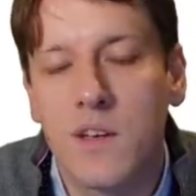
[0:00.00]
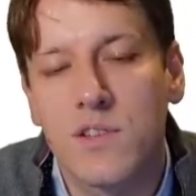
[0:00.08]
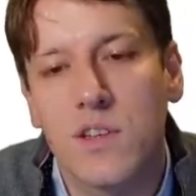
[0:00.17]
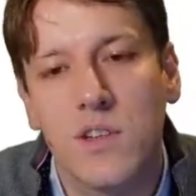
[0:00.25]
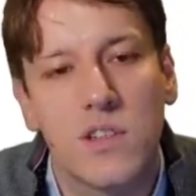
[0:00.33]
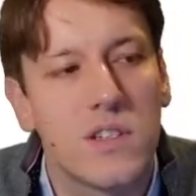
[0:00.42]

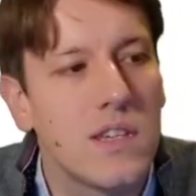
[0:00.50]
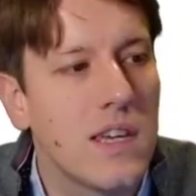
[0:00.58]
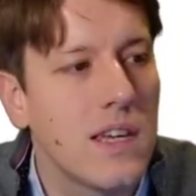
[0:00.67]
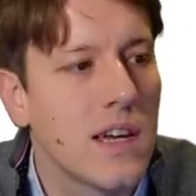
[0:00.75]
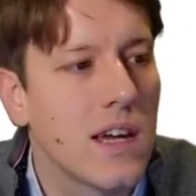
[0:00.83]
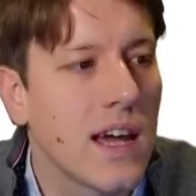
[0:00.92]
So you
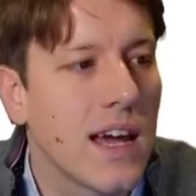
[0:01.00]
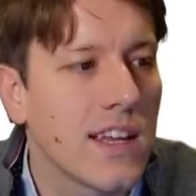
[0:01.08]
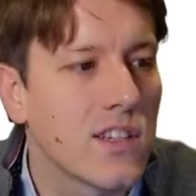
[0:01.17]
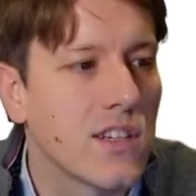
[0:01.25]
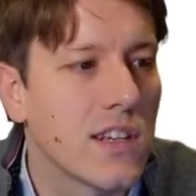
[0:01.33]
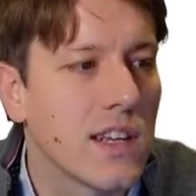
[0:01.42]
see,
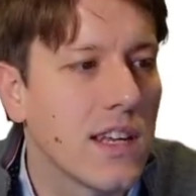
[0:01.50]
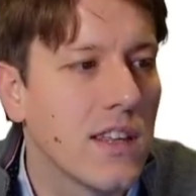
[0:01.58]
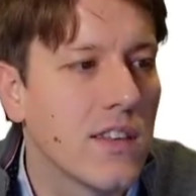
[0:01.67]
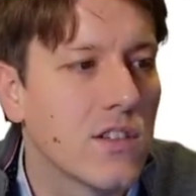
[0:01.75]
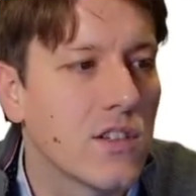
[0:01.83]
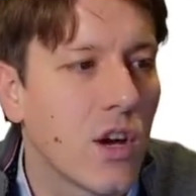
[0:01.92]
actually,
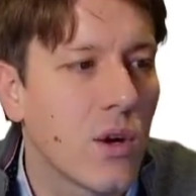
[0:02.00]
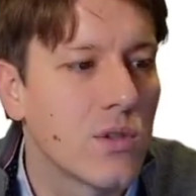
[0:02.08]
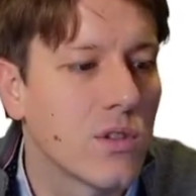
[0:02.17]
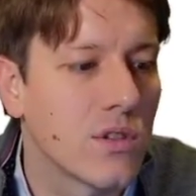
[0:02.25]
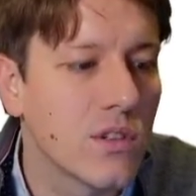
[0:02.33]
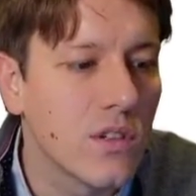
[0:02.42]
the
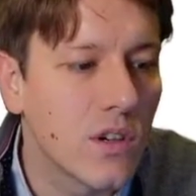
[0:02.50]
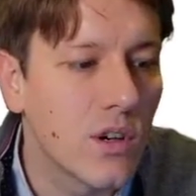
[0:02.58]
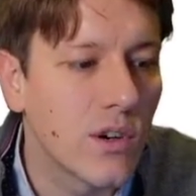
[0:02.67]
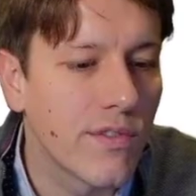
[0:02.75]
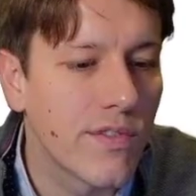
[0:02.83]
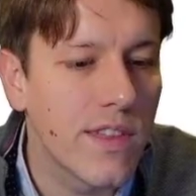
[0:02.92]
total
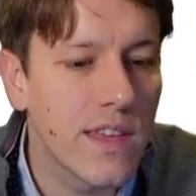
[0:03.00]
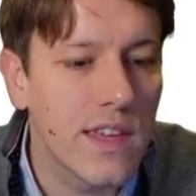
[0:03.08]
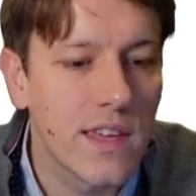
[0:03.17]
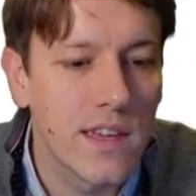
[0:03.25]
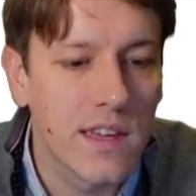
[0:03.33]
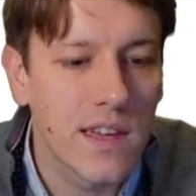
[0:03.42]
of
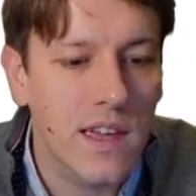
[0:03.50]
the